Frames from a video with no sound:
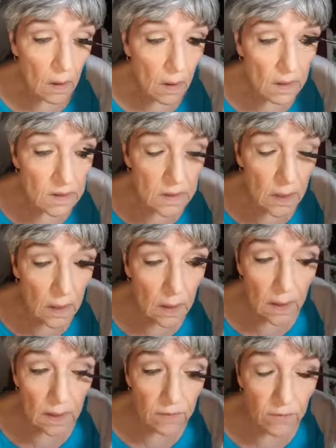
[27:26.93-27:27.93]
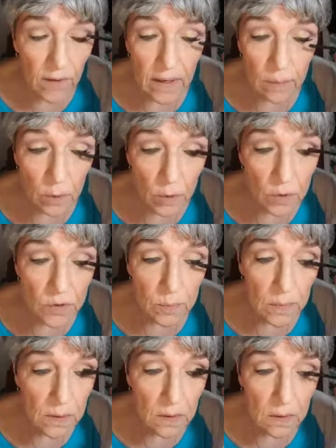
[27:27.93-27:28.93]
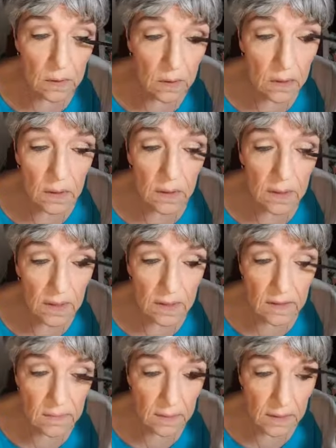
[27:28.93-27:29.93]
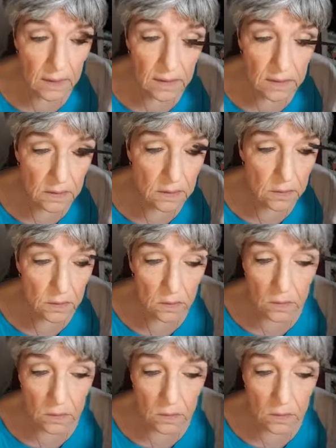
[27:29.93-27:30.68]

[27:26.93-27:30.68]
It's not like fibers, but it is, but it isn't.